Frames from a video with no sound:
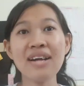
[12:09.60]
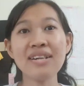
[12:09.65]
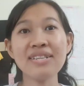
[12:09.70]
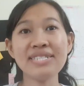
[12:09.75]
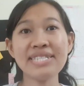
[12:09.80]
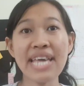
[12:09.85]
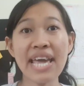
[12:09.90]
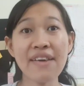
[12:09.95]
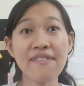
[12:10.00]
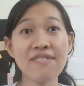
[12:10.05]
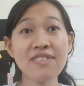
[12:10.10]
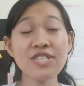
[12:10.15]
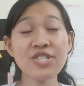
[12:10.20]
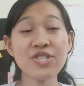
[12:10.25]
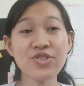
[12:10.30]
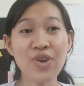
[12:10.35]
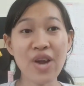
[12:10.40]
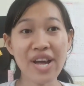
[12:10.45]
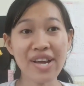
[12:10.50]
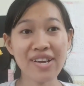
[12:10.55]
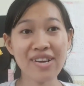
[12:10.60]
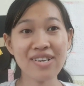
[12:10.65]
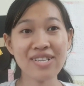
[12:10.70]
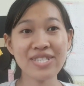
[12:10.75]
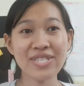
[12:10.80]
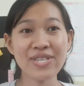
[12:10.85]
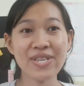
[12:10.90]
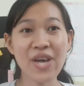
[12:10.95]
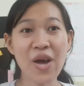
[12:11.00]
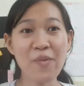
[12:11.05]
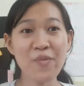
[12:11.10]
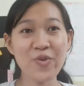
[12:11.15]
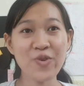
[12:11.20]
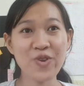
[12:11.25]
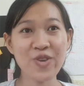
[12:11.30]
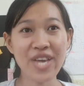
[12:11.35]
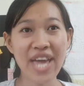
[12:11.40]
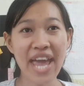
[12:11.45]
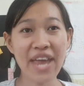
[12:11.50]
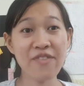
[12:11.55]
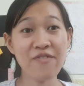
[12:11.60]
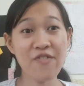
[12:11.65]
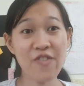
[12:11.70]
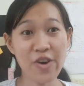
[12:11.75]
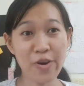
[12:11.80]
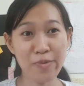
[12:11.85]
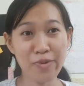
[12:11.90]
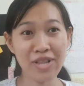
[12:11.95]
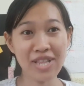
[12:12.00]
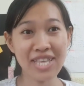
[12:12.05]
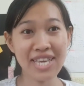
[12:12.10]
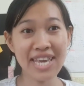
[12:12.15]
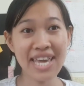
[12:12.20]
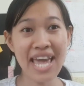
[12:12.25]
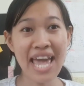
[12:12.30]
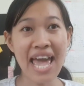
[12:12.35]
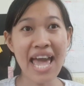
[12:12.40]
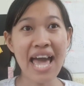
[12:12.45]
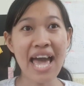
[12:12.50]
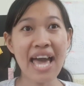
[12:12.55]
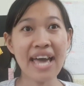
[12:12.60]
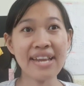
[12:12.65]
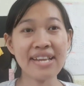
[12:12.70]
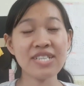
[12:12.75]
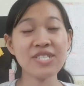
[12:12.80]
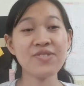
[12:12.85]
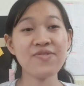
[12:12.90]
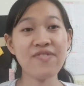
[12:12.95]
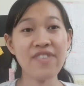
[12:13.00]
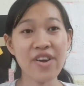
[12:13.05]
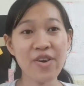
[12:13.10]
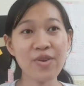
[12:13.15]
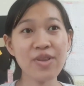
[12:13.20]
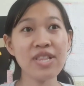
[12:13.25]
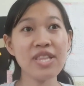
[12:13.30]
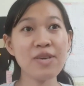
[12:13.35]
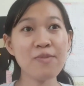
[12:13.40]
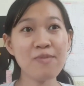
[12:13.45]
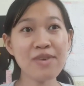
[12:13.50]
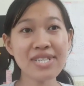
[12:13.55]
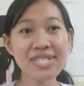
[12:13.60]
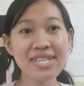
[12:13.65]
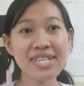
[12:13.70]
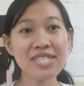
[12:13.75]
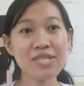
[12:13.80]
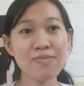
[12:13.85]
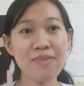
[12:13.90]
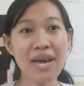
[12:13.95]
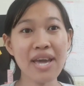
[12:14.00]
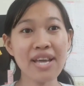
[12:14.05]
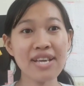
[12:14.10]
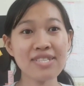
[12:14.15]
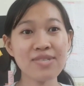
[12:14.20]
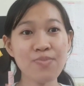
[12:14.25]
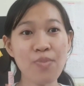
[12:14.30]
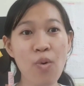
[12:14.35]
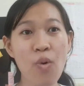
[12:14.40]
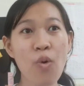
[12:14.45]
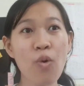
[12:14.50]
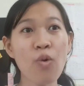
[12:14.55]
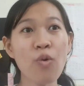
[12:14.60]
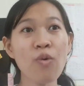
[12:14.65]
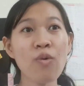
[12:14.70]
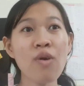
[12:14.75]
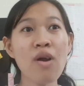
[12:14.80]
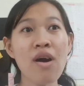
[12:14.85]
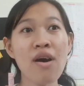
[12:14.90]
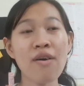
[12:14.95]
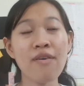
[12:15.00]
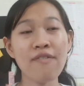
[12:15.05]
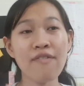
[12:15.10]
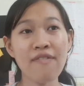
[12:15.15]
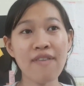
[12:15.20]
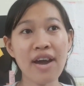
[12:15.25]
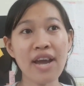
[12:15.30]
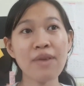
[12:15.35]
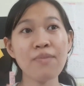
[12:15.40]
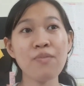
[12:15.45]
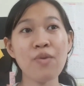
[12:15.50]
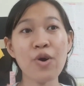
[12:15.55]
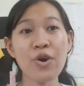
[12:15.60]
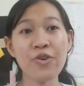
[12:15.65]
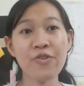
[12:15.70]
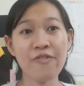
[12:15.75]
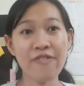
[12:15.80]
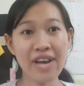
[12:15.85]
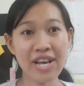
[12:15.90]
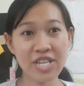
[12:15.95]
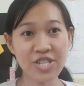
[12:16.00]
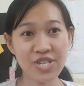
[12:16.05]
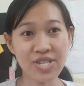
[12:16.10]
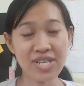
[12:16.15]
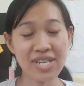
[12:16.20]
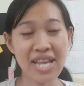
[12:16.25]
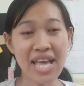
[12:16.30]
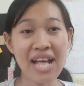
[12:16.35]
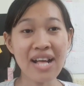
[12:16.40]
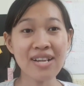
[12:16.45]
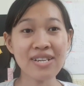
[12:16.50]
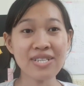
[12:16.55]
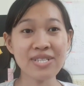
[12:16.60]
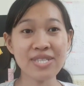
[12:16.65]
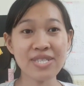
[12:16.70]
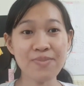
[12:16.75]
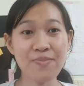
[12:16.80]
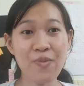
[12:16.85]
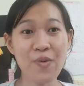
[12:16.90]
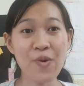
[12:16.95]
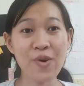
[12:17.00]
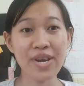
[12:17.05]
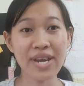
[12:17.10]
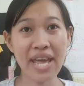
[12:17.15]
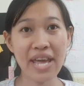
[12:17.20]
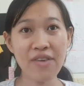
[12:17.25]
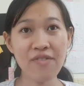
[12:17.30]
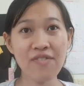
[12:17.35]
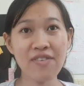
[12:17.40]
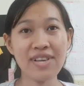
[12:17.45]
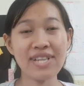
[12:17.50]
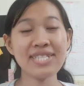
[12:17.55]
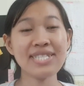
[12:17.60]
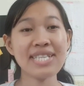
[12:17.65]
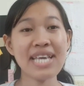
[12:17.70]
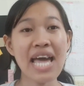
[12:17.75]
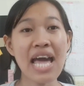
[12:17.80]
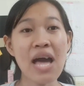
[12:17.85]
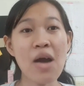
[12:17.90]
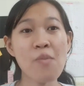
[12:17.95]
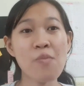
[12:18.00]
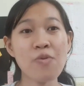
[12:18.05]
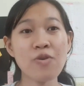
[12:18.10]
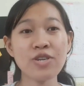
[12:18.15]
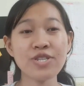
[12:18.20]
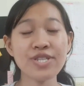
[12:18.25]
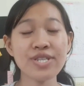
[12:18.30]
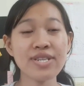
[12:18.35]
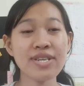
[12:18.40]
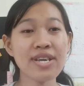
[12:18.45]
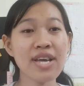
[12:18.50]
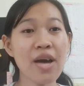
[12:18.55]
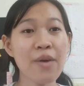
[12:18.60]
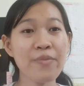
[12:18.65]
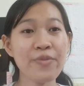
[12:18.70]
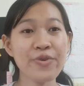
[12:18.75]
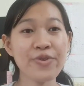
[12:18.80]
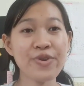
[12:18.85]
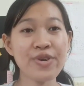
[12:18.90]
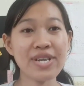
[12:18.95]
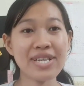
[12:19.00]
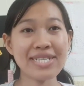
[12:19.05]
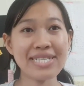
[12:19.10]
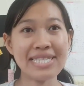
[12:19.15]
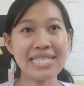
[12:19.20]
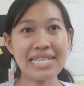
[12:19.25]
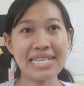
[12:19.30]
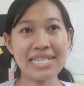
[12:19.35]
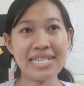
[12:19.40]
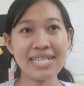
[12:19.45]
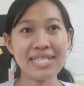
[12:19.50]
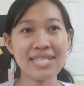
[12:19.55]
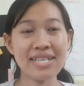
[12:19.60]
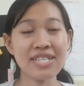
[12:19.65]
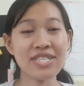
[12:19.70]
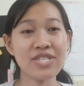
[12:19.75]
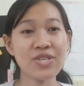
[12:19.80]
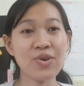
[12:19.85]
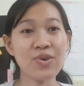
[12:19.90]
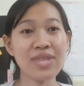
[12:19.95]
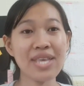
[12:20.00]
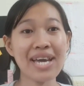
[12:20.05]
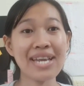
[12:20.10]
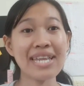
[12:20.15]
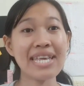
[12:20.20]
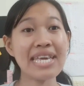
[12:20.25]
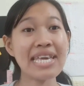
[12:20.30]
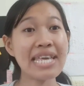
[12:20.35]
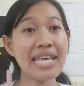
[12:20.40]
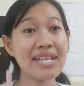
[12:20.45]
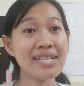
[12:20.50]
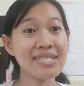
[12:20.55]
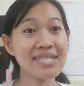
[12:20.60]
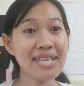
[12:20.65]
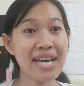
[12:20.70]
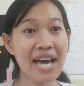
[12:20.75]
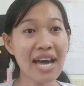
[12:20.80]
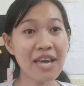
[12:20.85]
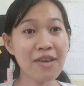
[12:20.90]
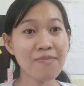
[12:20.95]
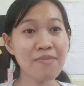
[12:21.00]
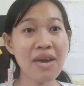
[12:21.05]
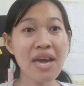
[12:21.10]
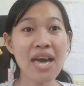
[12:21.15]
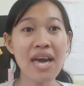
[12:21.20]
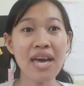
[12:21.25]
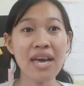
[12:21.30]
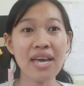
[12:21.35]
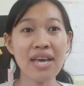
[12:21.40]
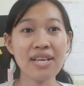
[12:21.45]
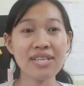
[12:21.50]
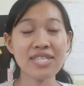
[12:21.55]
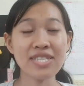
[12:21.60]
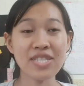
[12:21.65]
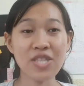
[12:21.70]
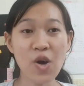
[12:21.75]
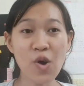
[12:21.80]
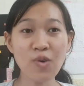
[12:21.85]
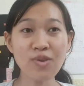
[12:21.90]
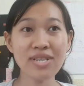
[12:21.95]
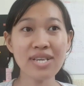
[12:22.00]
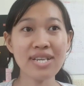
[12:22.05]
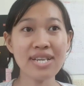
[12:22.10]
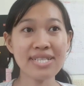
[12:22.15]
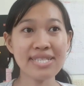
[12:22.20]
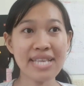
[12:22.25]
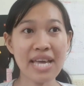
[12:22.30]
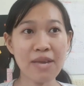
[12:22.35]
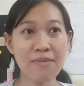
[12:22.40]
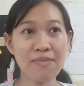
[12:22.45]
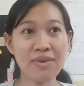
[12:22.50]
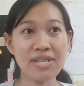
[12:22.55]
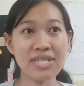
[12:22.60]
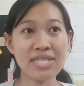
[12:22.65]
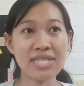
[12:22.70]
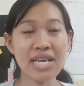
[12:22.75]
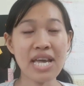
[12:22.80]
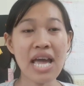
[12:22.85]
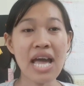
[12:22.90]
David struggles to communicate verbally and is very limited by his poor fine motor function. To support David, personal computer is needed so that he can type his note and assignment.